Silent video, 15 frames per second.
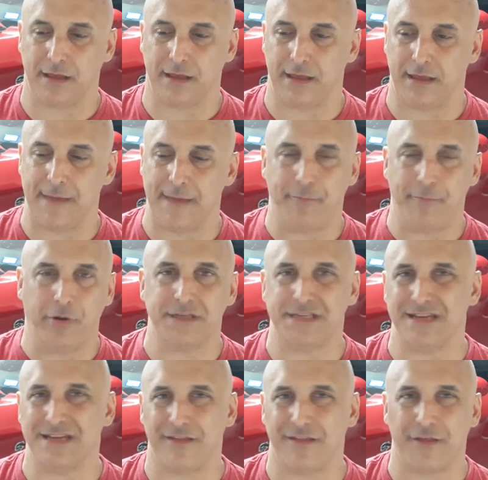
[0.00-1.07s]

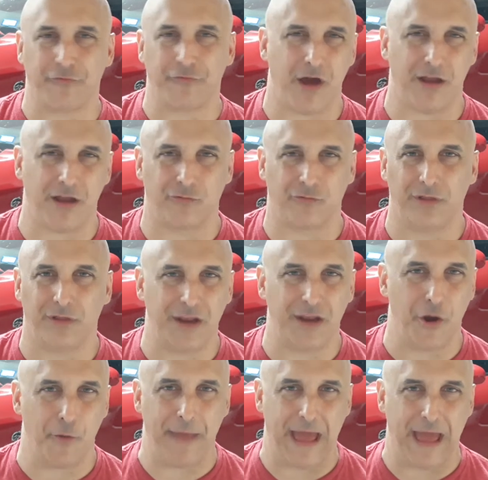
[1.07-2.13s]
inputs into the throttle really
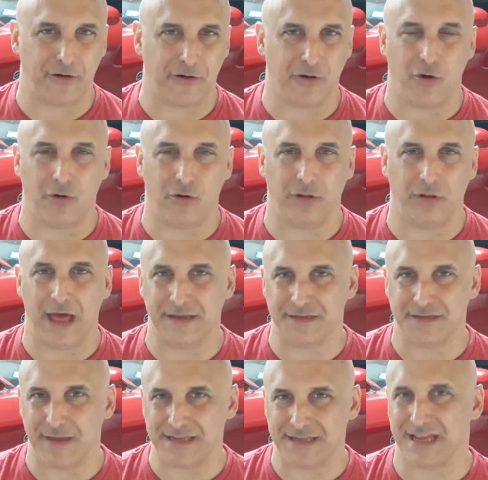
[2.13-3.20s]
don't matter a whole lot. It
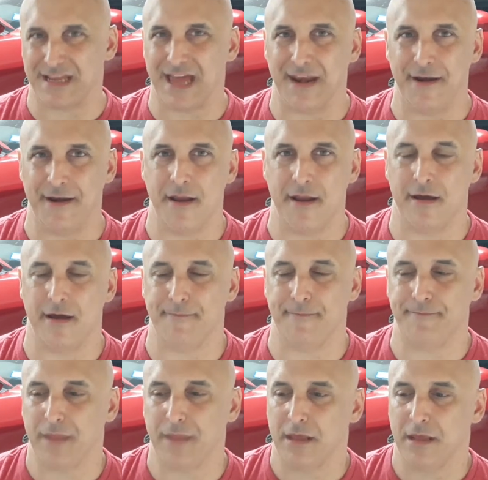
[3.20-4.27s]
just makes it kind of
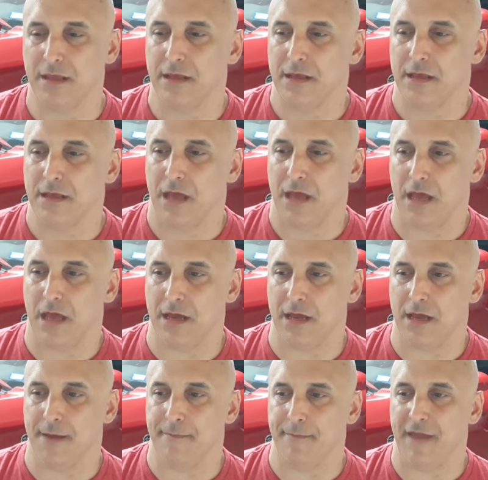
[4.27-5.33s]
numb.
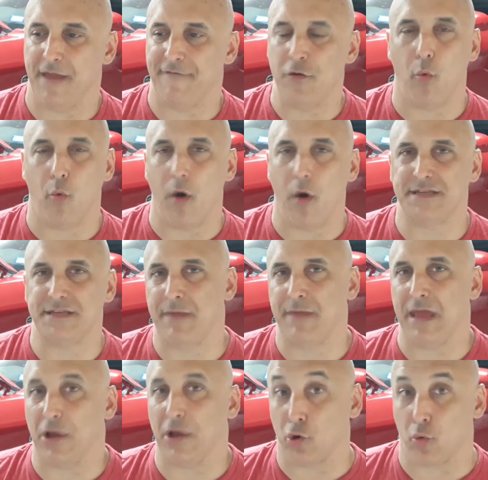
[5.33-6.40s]
If you want it to be
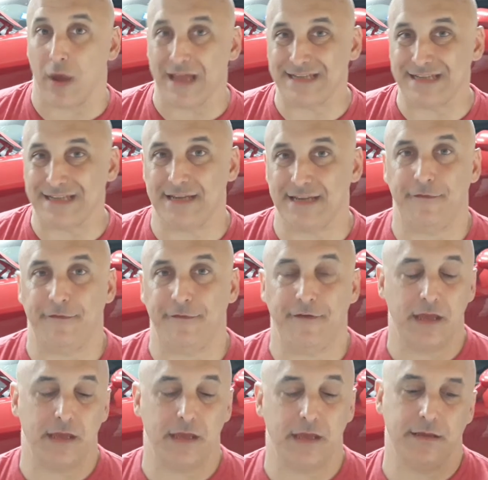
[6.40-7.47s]
aggressive,
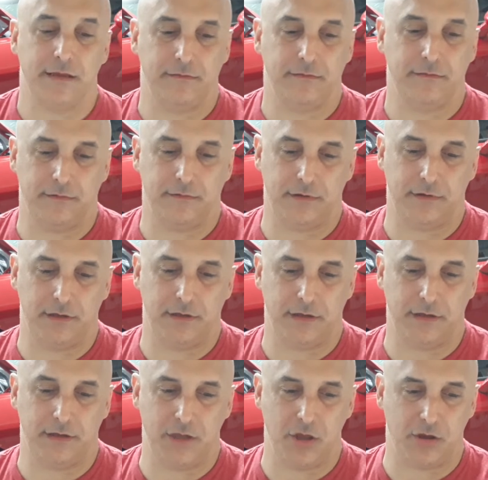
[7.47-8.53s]

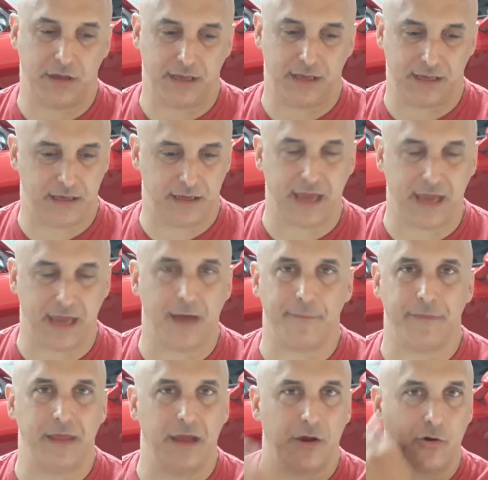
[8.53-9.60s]
you kick up
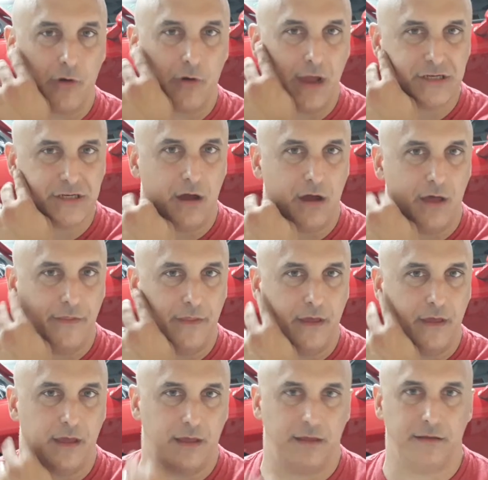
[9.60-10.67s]
the aggression on
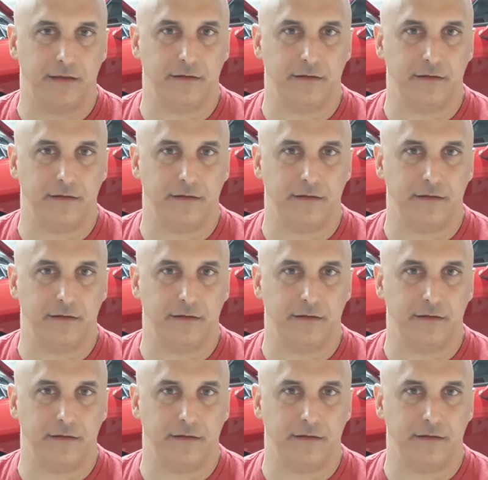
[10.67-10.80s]
the